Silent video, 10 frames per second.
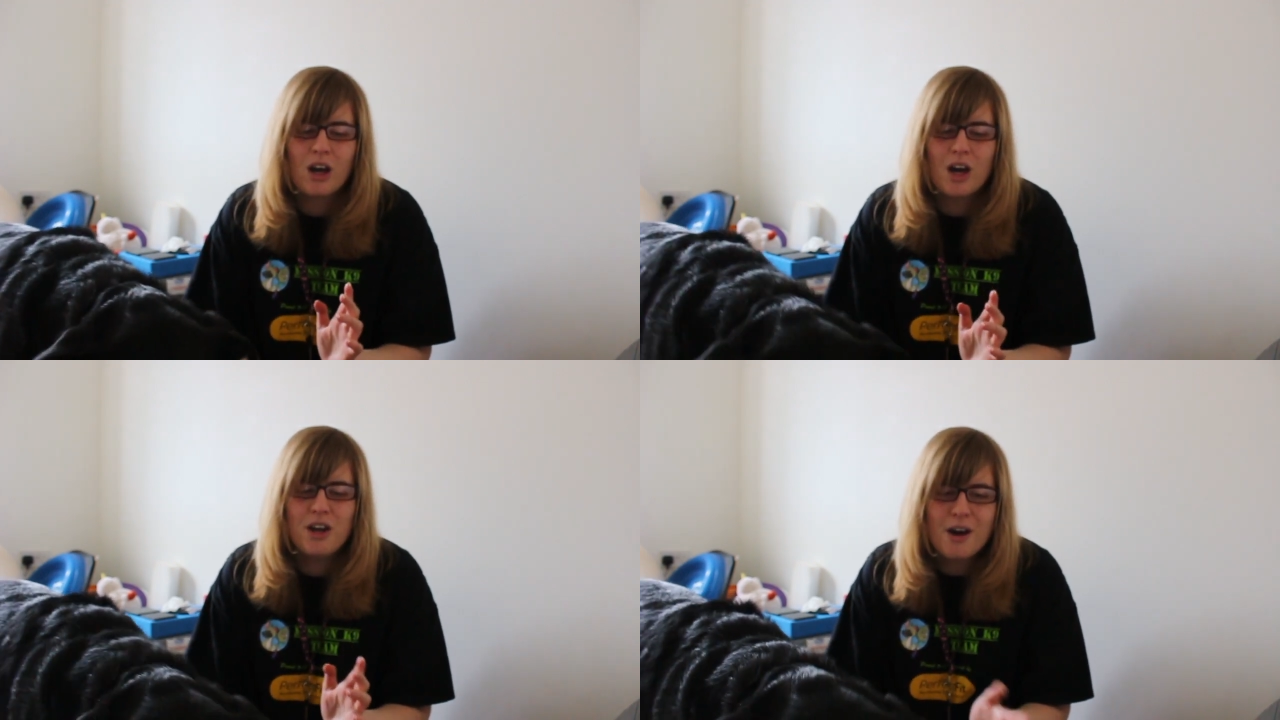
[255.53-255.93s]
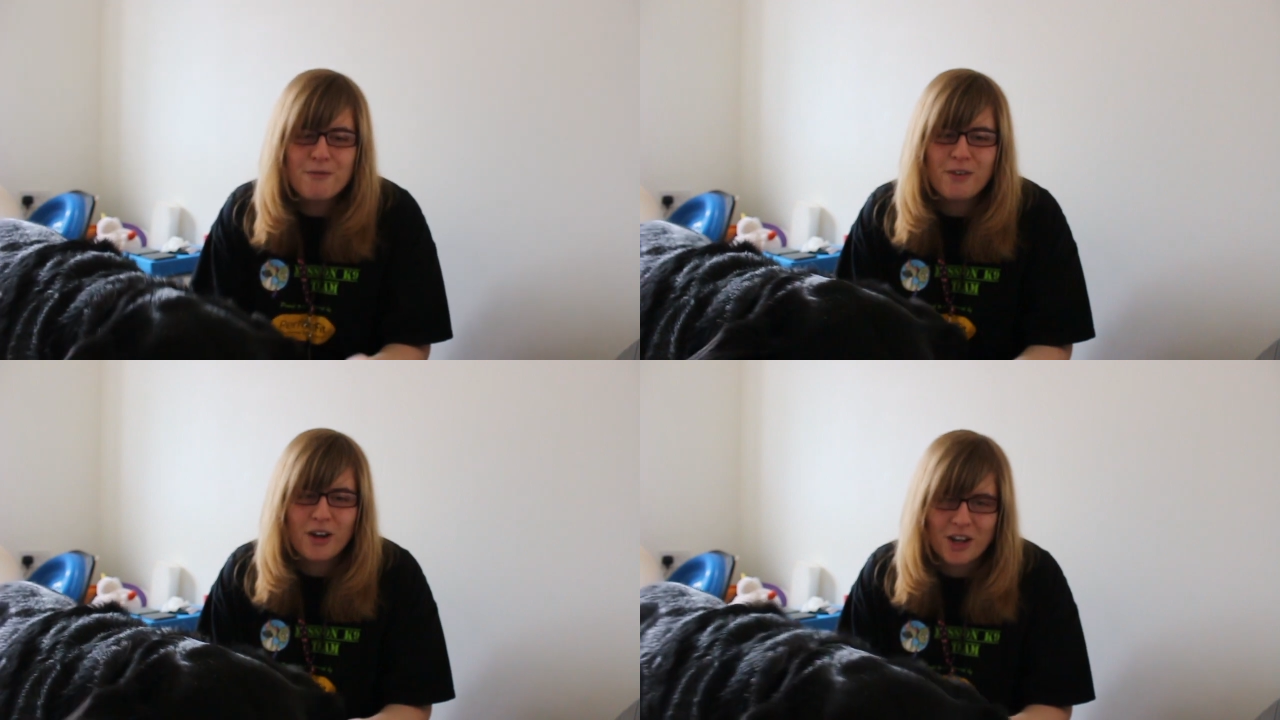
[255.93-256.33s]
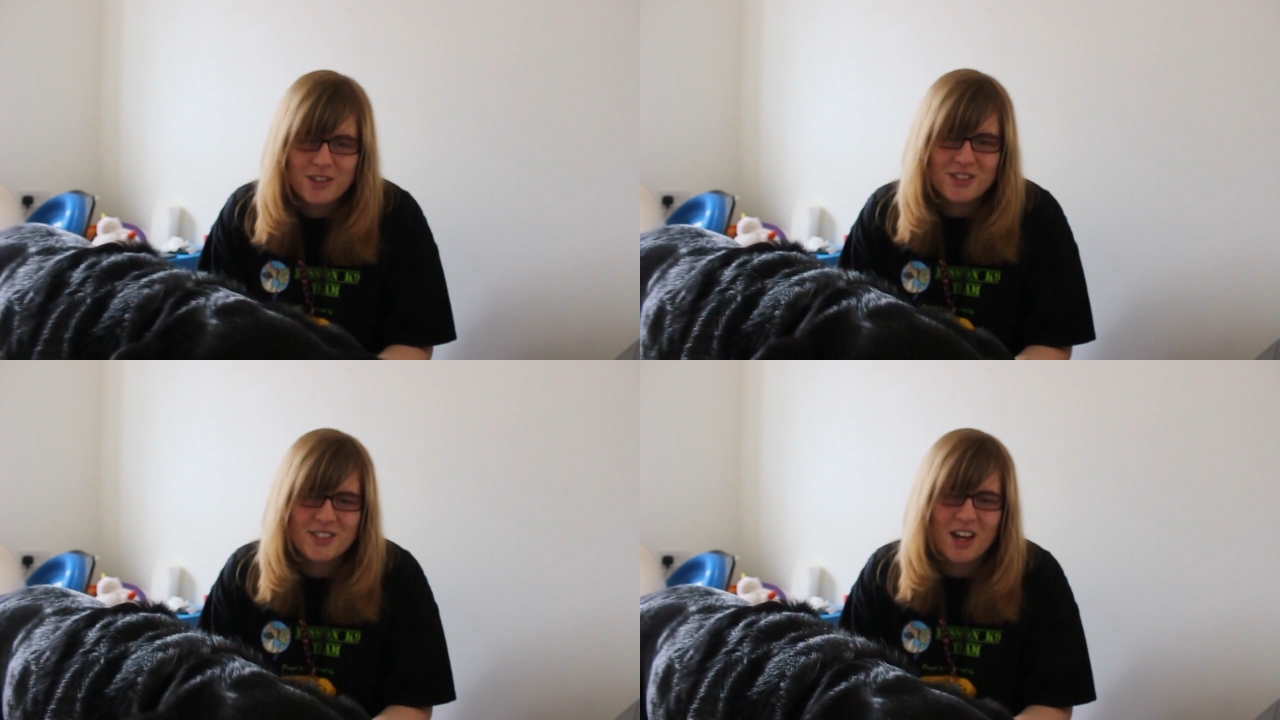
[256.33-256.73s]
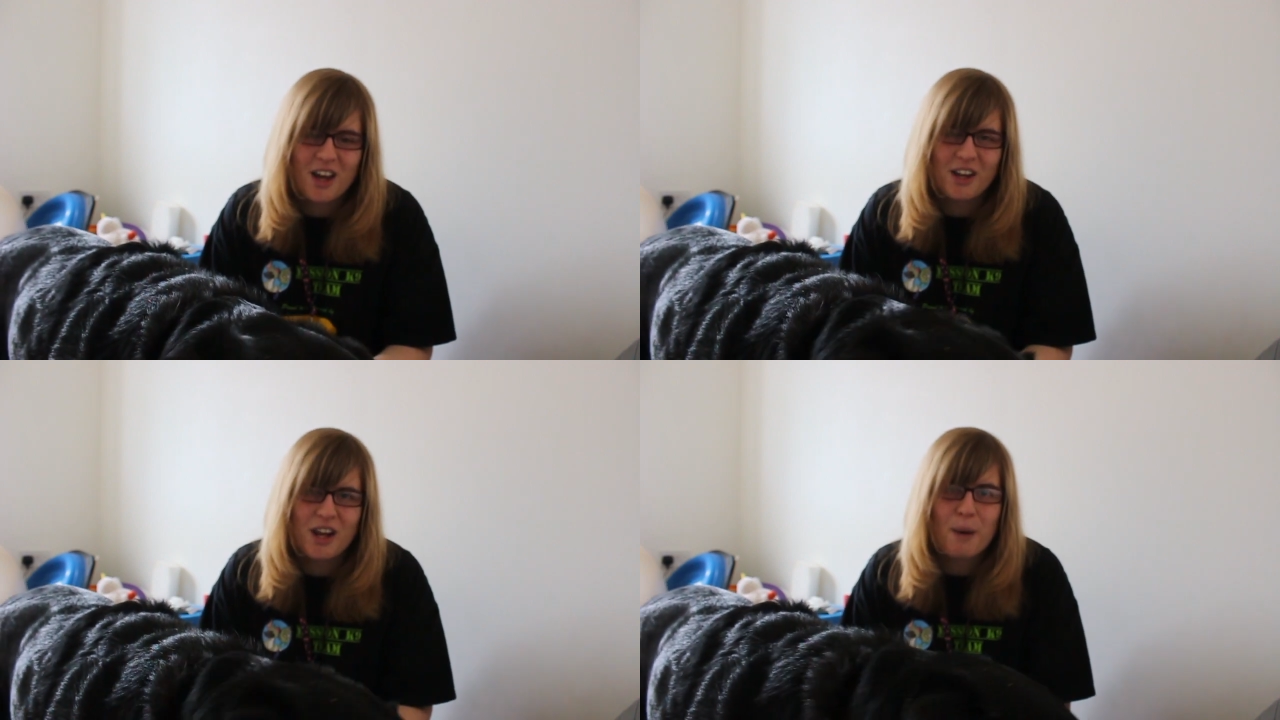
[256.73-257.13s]
another
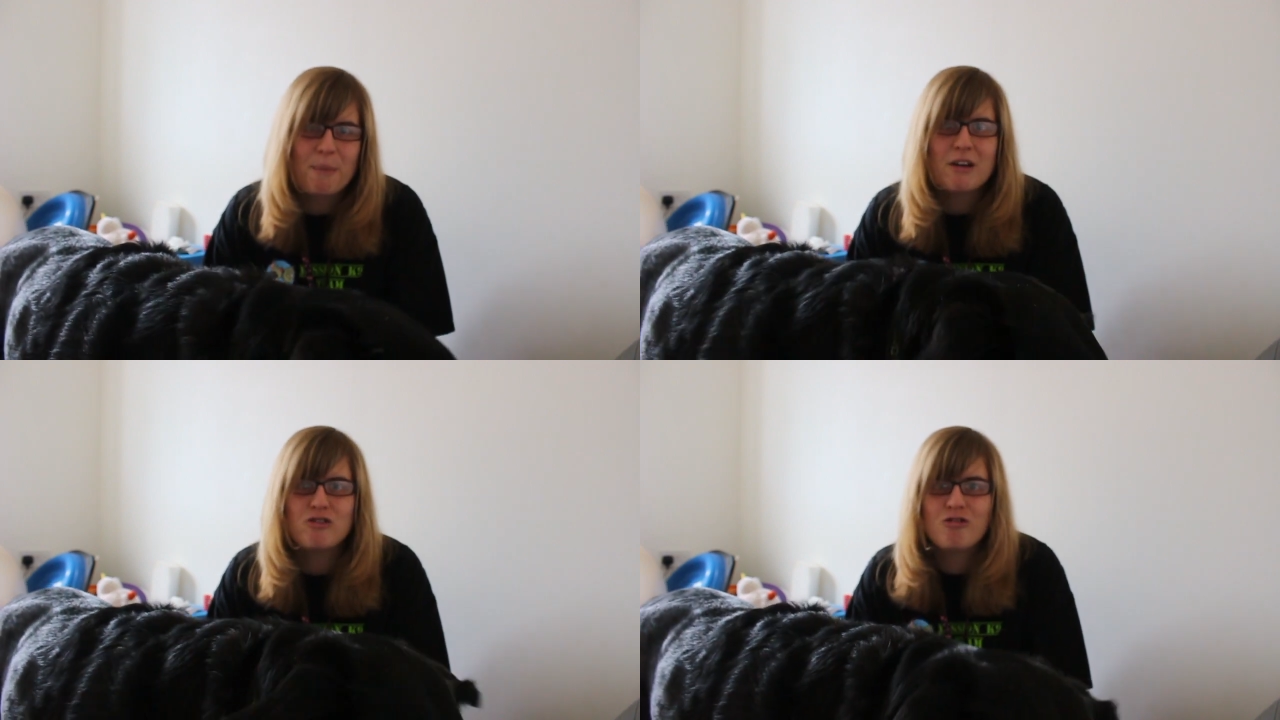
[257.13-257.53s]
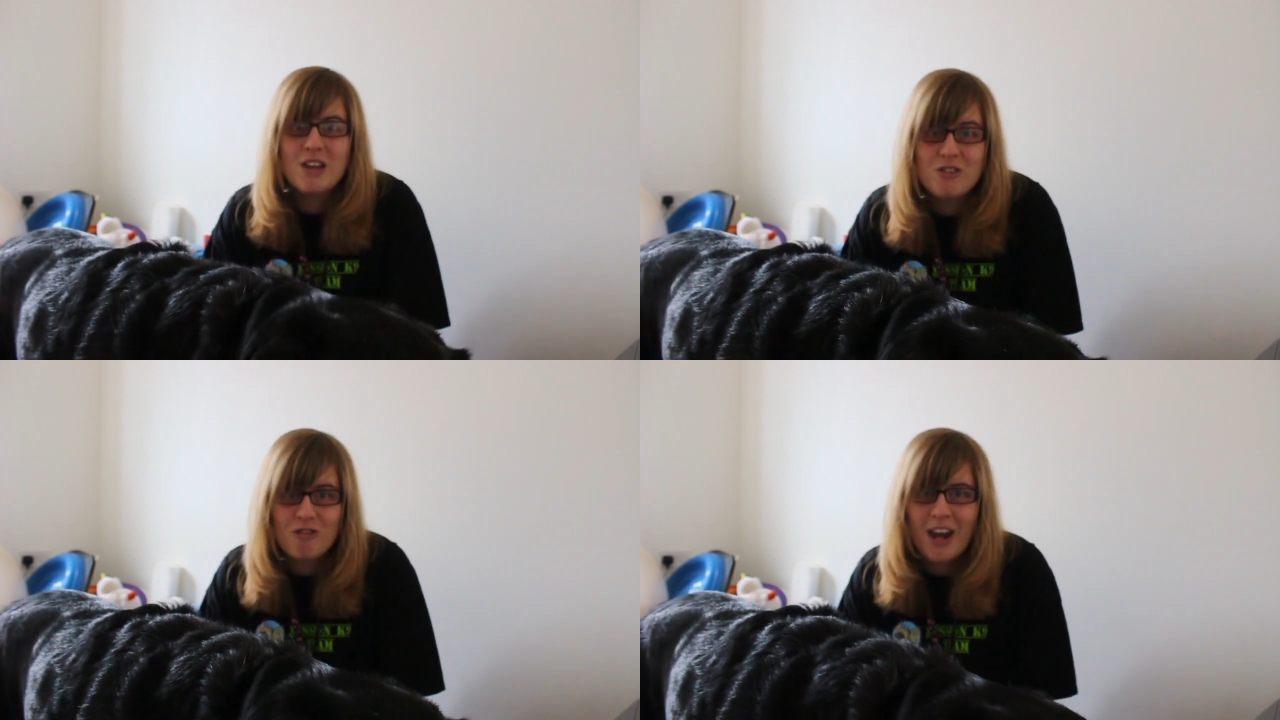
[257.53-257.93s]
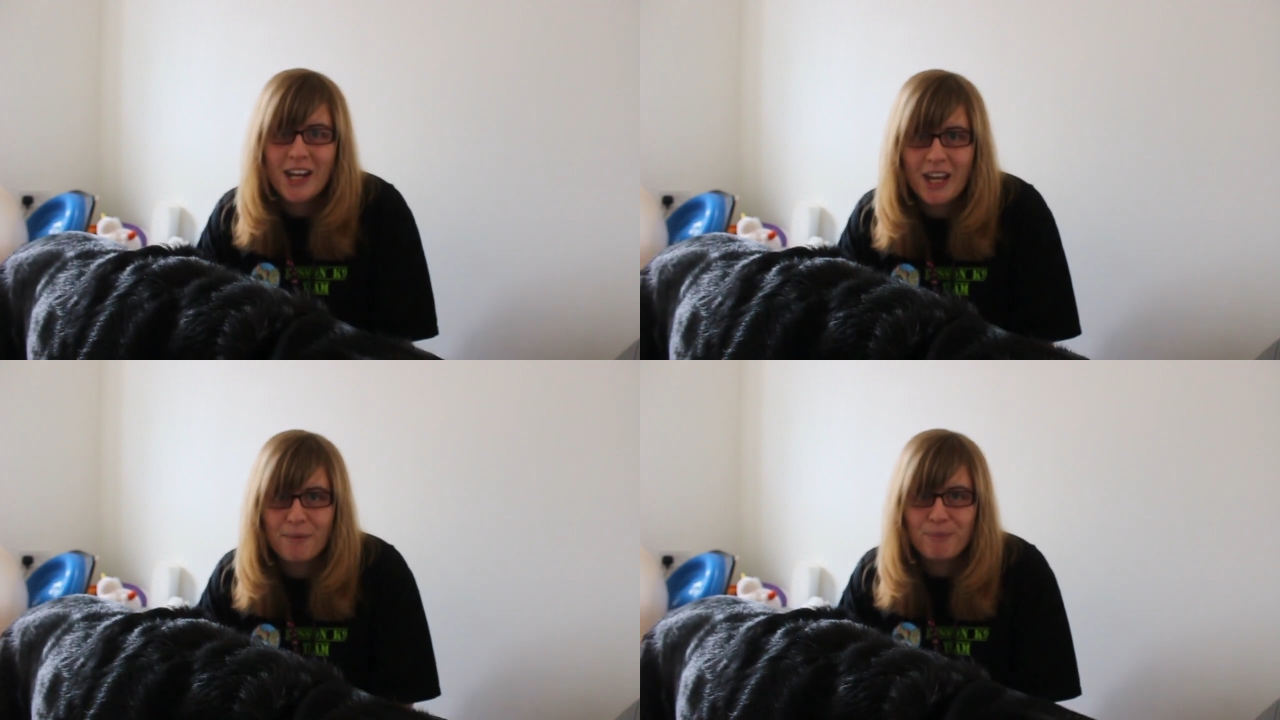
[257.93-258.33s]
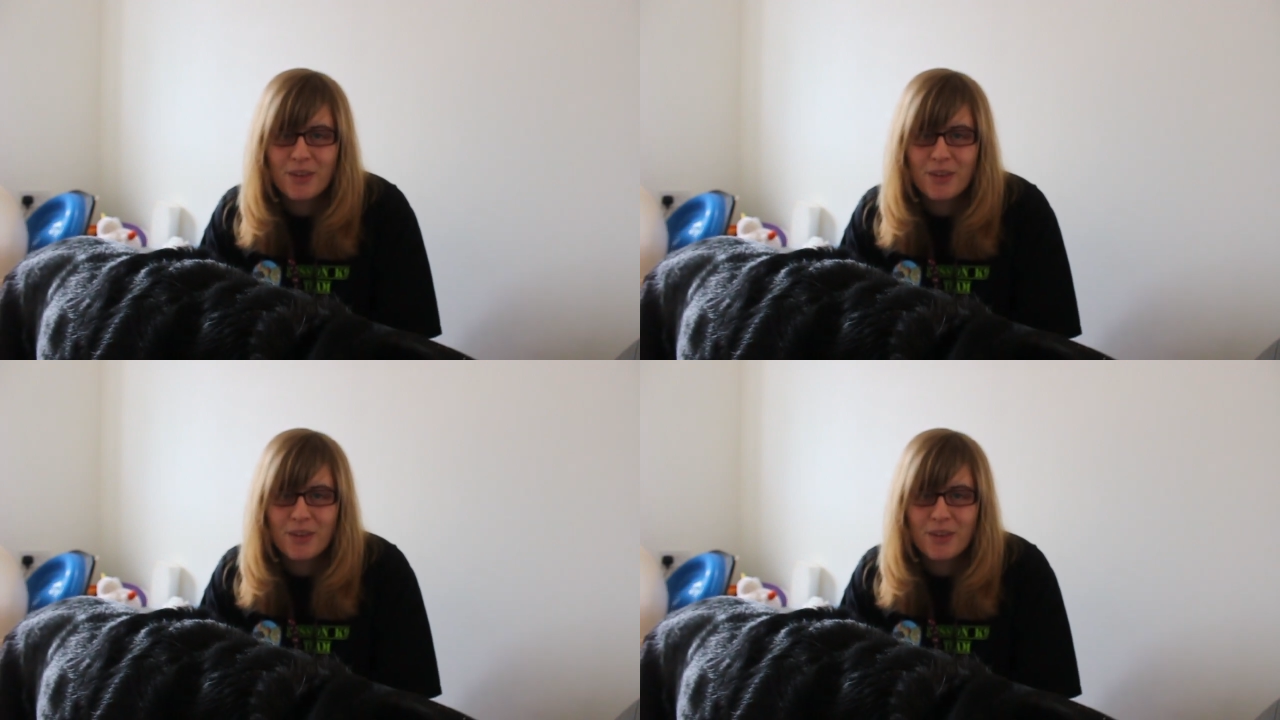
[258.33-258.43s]
concern about treat training